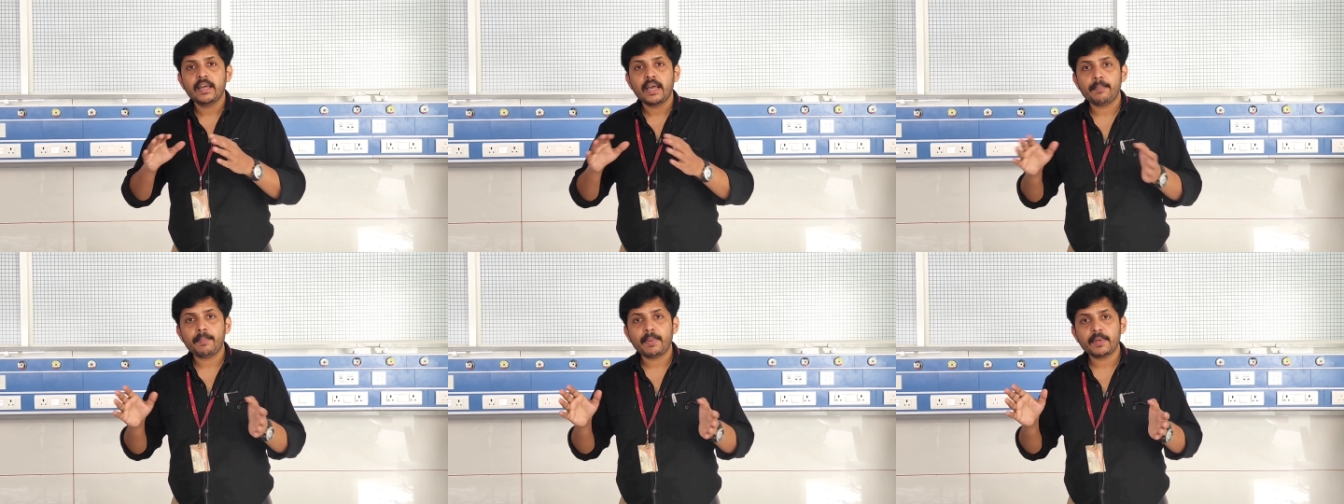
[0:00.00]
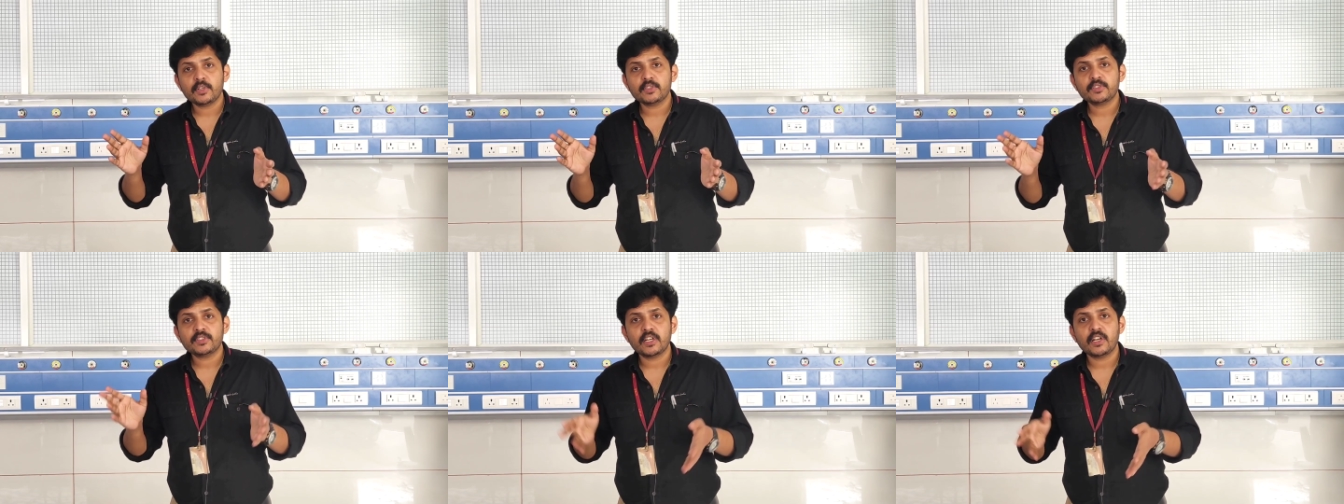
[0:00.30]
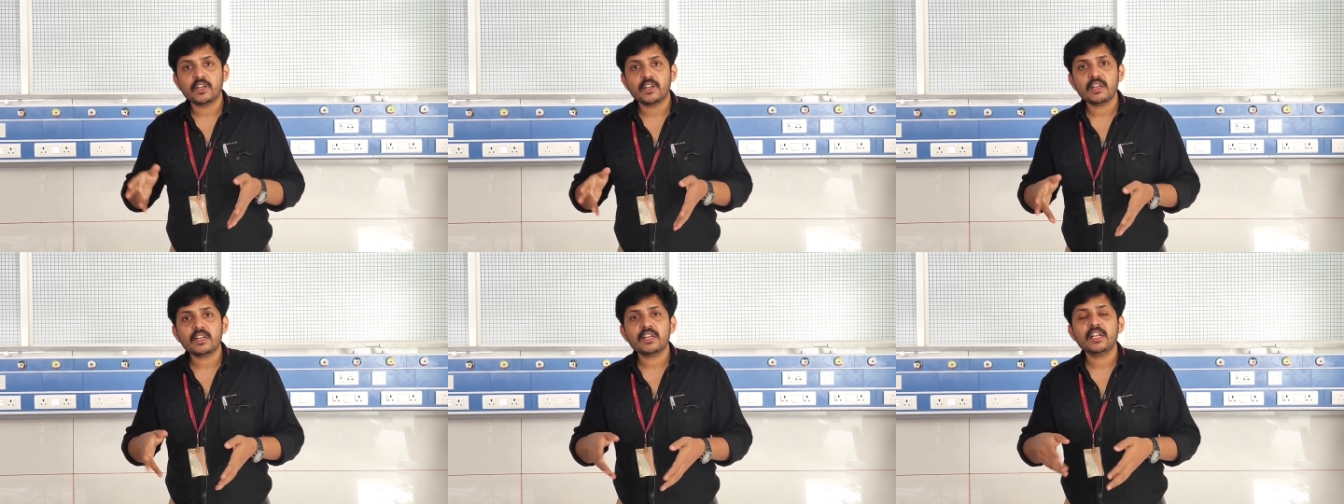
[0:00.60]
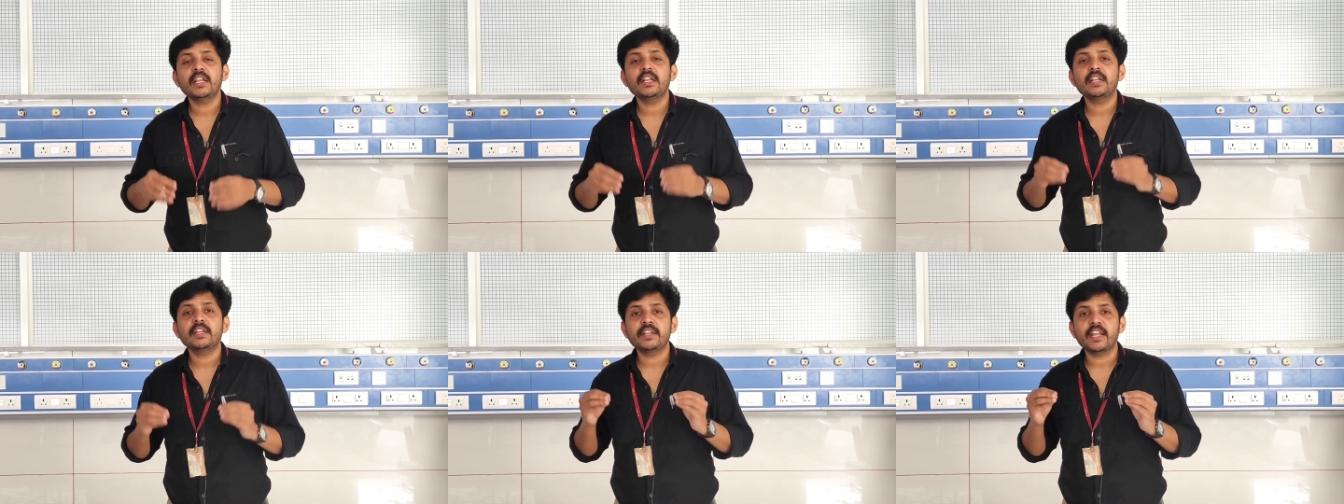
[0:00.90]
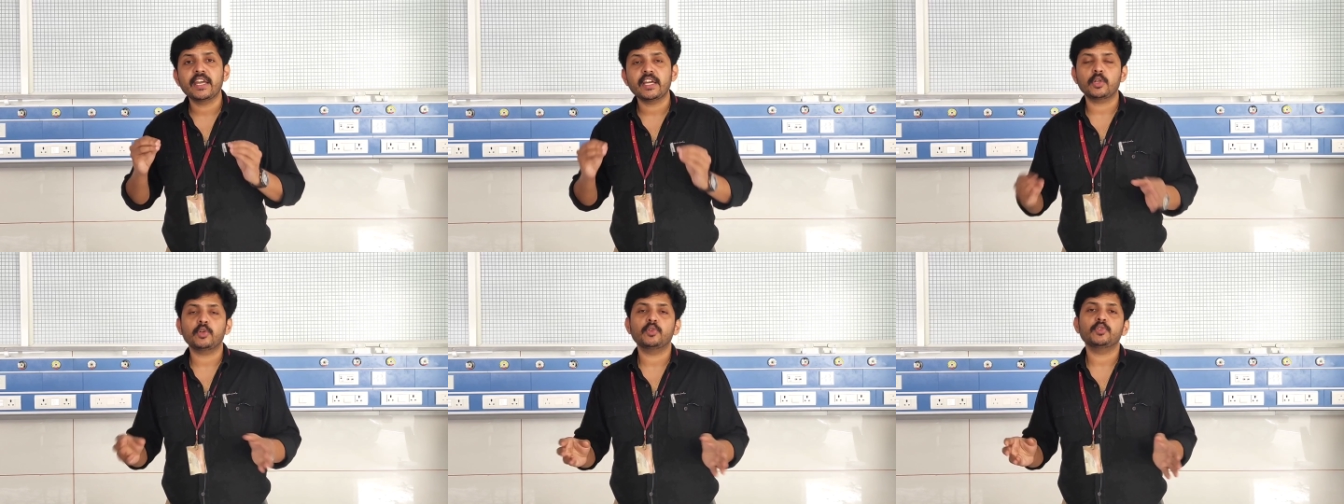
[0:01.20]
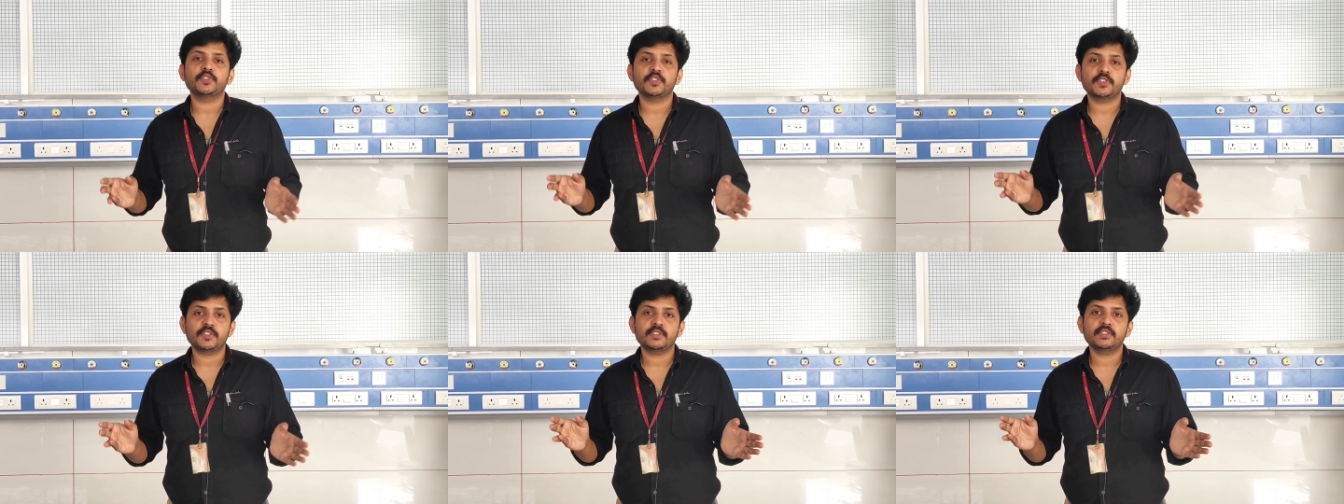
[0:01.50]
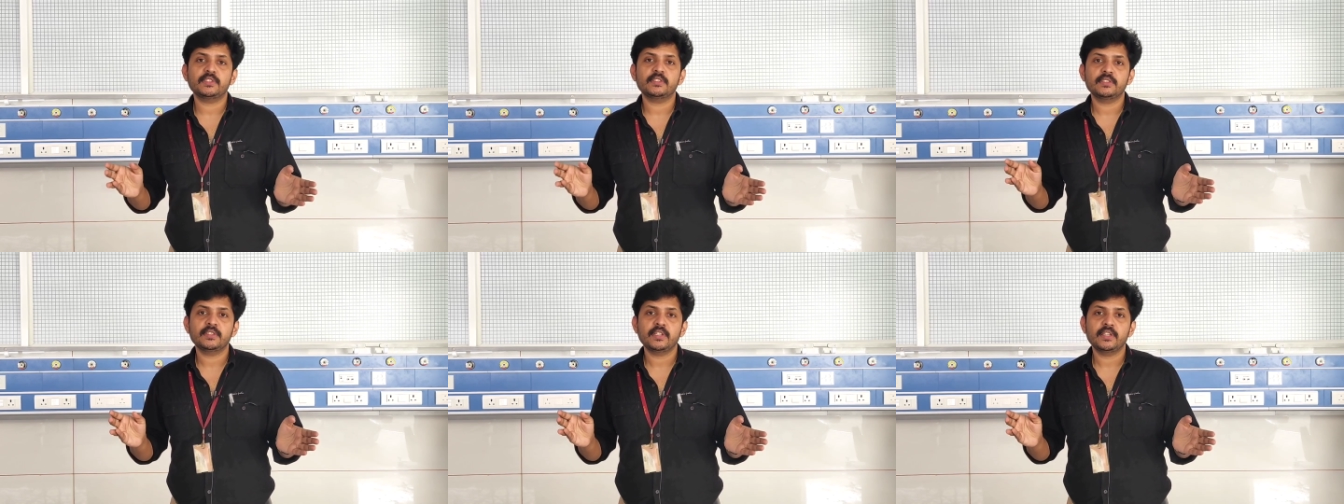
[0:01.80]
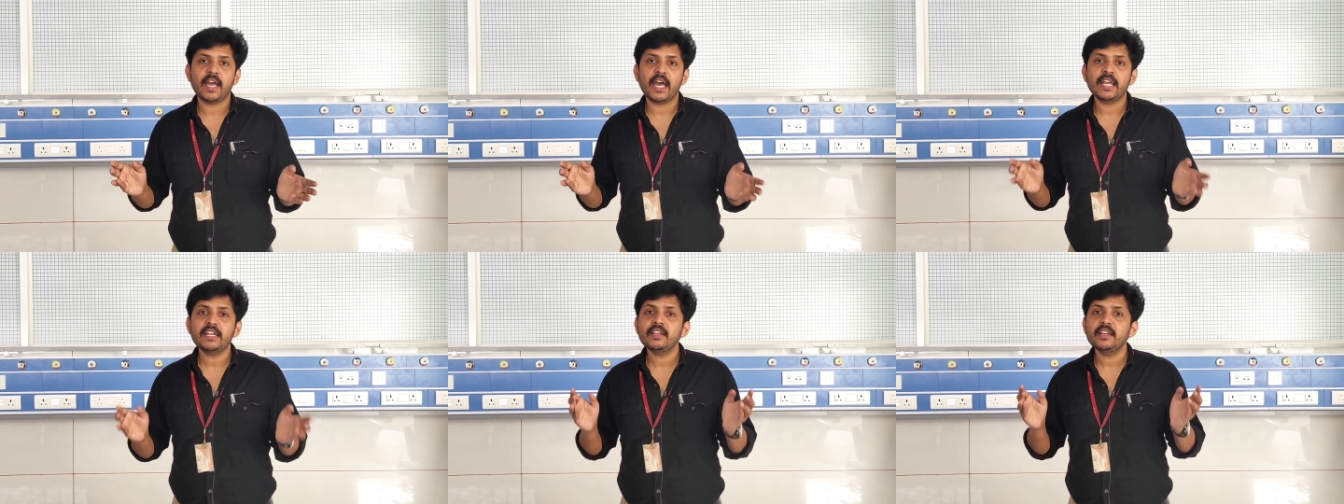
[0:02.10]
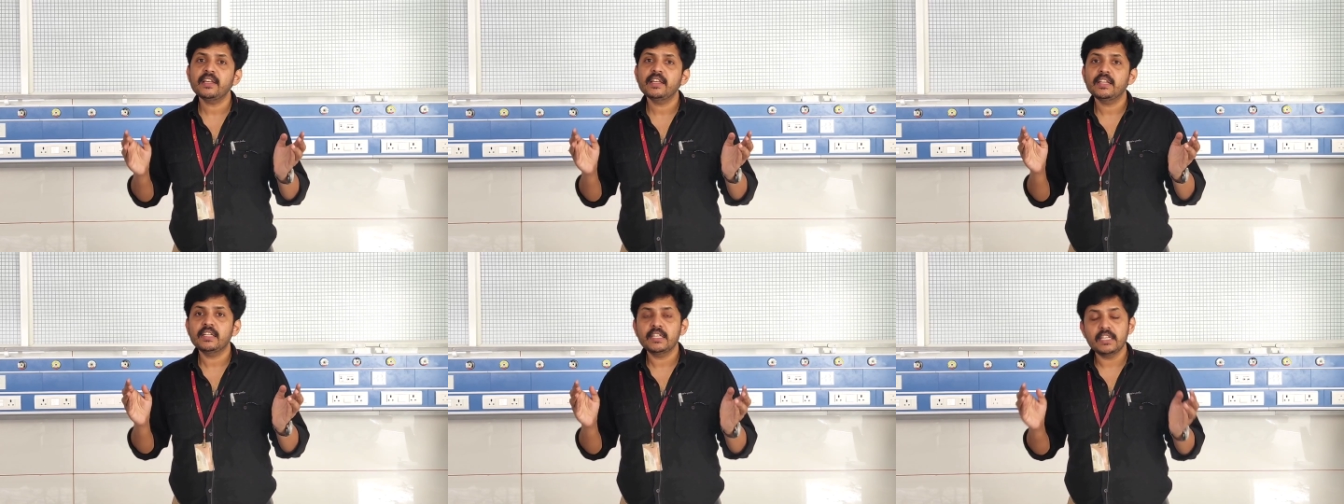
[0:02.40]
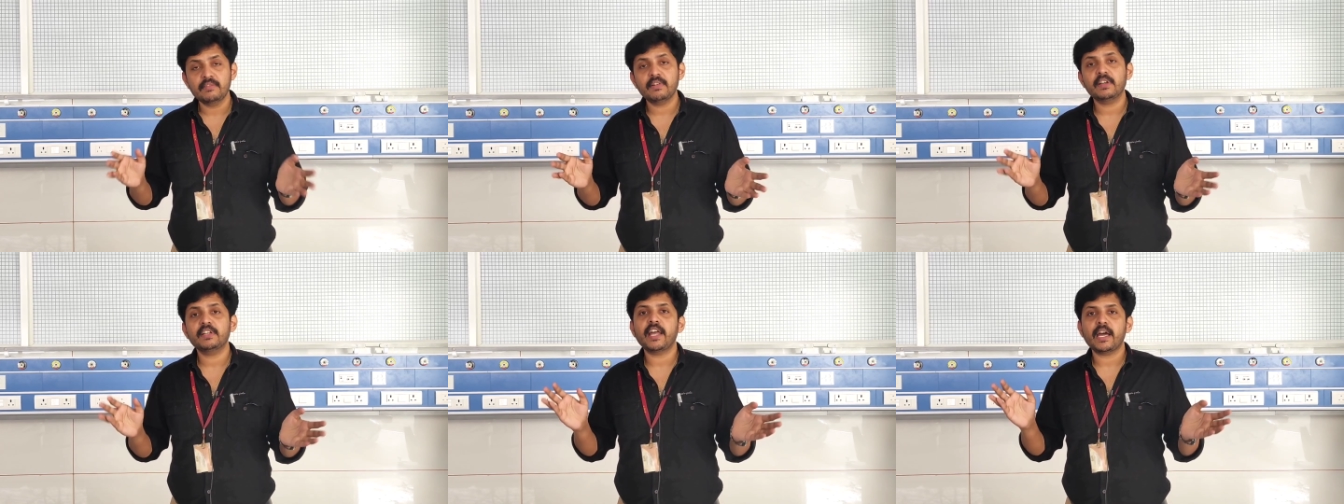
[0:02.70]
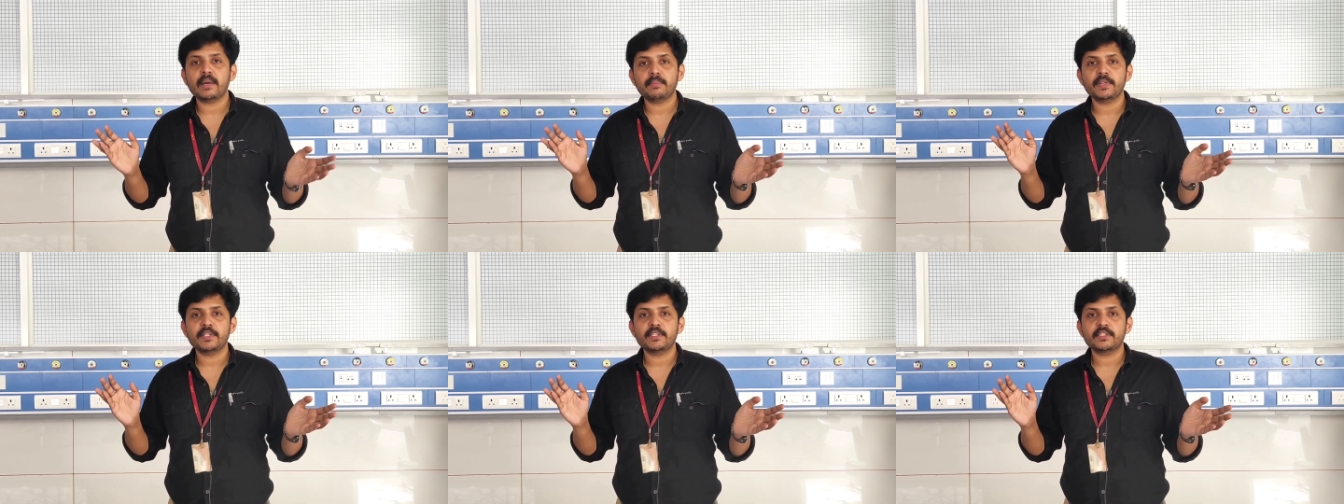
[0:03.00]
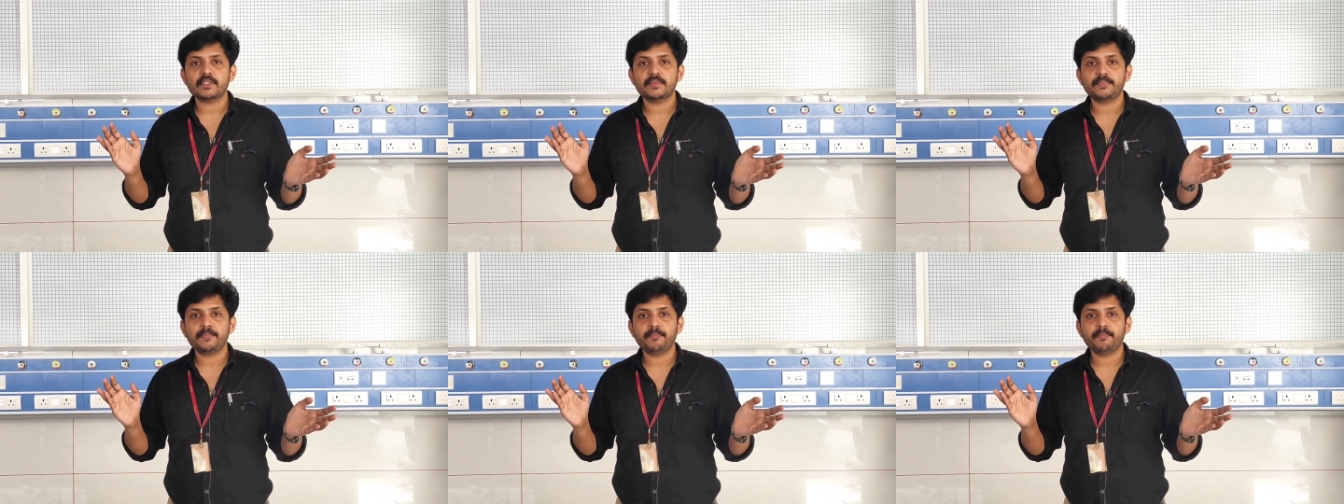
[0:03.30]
hepatocellular necrosis and liver damage.